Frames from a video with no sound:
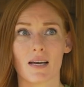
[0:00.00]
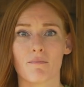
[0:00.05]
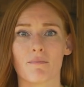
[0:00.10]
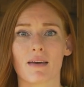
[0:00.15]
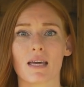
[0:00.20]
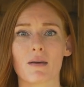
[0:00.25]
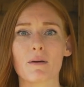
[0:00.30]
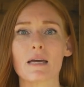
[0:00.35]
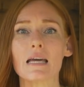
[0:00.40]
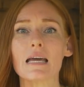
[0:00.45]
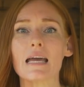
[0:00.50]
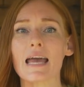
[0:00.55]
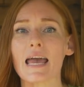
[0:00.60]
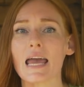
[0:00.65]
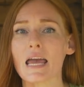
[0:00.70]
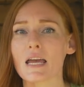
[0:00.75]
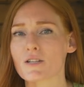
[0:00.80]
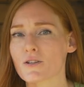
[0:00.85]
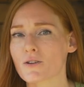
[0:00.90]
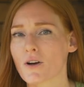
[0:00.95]
Maybe
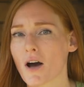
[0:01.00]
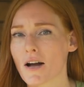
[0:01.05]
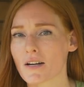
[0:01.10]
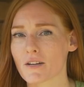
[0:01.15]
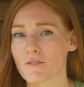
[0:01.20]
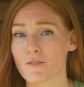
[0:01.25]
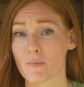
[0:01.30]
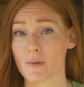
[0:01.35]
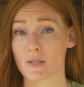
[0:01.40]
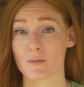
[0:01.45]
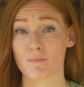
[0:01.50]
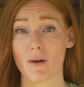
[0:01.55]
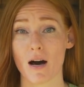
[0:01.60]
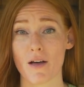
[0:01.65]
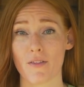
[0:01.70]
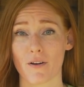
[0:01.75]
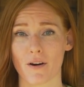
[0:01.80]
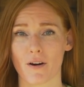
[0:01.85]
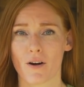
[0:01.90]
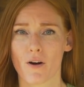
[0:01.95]
Hazel got it from his
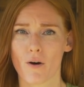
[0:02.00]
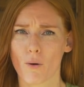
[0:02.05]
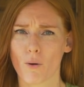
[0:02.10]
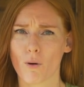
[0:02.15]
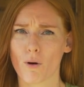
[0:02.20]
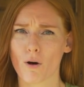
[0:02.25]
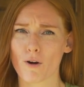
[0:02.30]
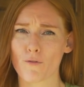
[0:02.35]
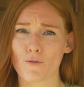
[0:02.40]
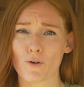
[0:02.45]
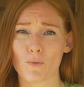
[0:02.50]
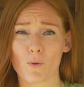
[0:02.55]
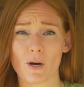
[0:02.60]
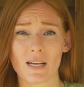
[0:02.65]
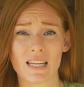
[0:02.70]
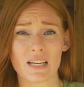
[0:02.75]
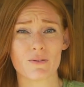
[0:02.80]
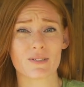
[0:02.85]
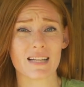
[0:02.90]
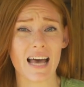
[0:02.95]
mother, or from
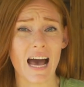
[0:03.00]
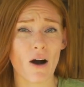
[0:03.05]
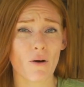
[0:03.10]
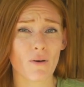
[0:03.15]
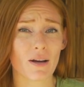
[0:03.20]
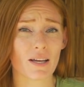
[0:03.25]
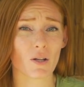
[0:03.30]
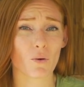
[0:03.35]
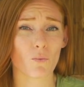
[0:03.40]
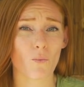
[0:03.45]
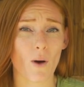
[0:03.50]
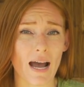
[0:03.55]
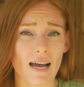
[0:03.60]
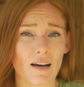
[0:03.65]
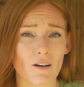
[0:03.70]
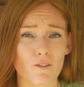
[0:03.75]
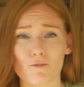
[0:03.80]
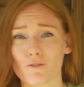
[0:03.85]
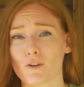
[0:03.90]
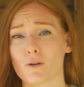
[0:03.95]
when he was out in the
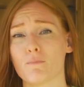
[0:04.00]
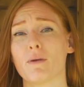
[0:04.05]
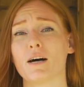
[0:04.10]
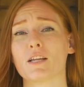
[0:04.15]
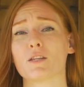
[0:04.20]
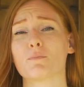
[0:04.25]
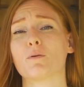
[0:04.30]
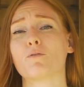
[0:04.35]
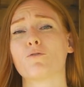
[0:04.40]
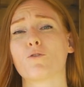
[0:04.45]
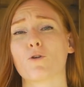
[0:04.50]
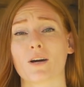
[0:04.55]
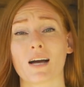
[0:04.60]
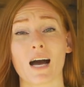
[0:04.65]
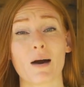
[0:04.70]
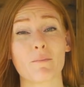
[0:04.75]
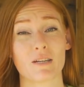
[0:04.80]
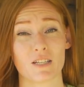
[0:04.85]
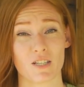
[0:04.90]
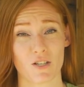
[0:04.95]
wild for a month before
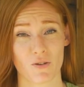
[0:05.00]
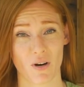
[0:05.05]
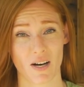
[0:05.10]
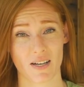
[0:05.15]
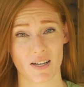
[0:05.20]
coming to